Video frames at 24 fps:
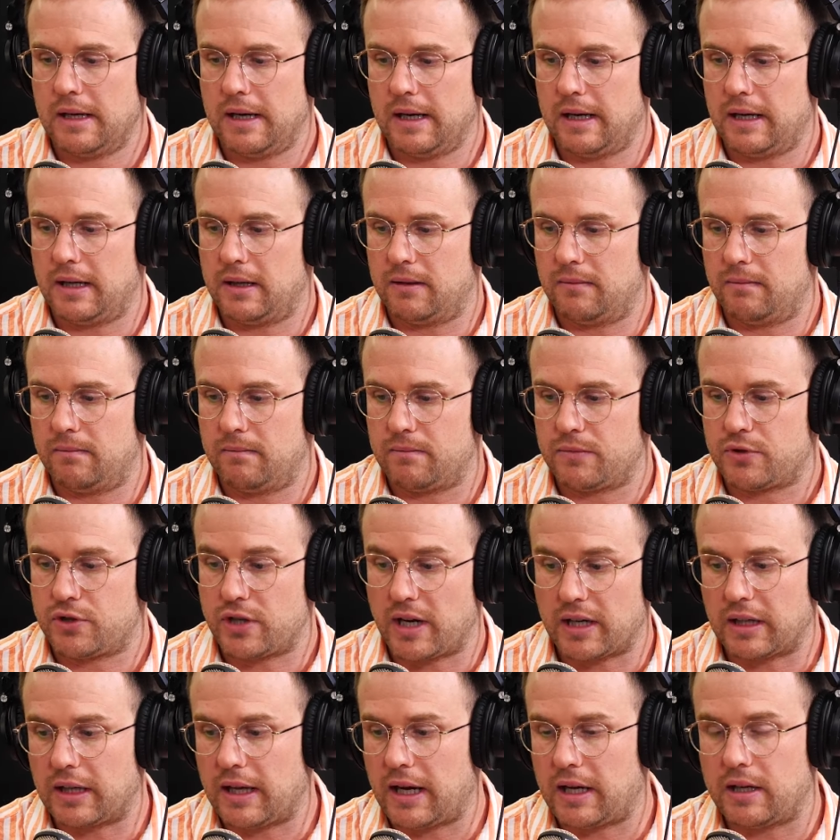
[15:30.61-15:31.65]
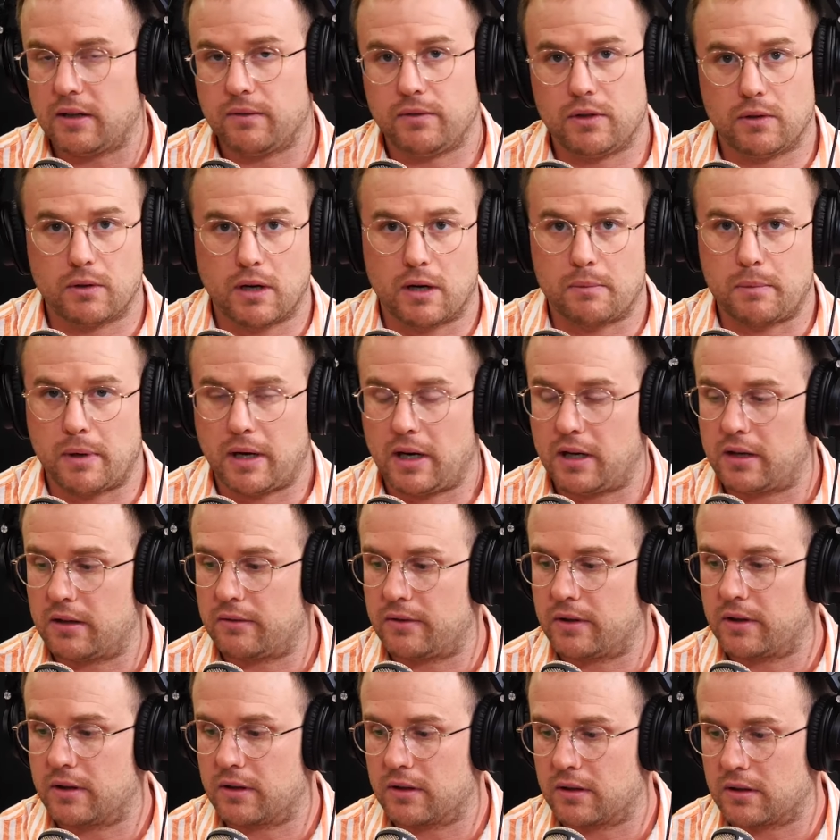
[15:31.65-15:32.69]
um, check it out if you are part
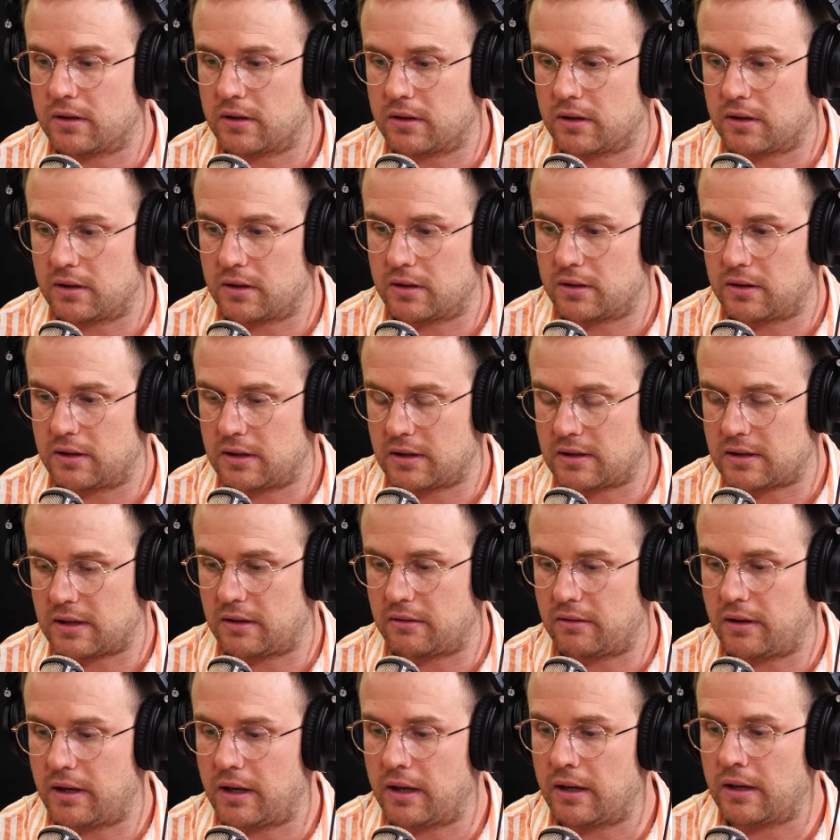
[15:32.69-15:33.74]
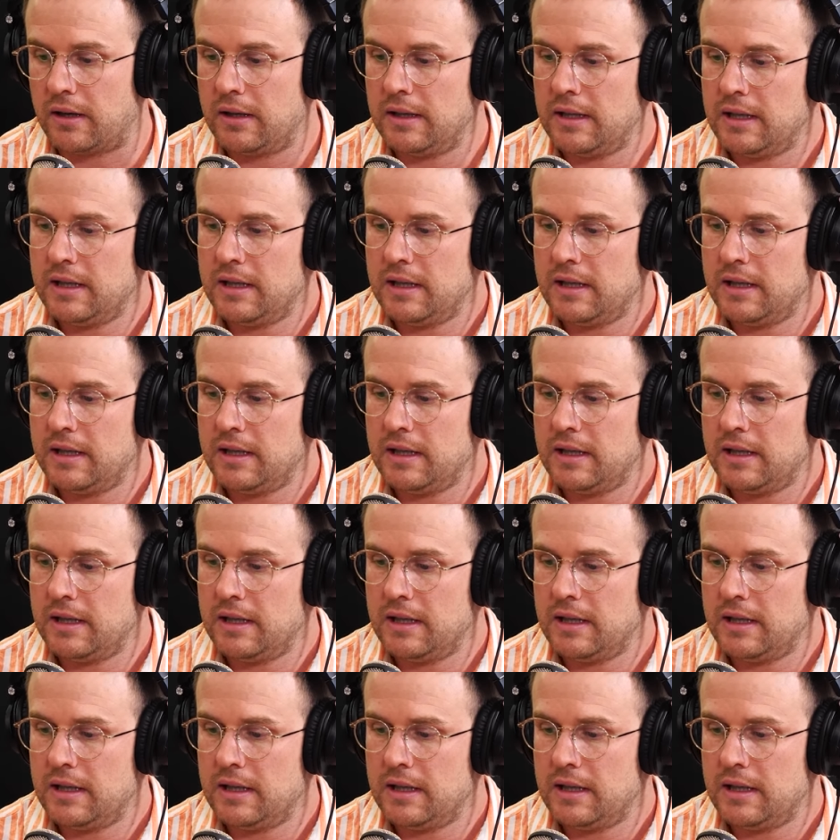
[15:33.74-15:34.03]
of the, the, the accelerator.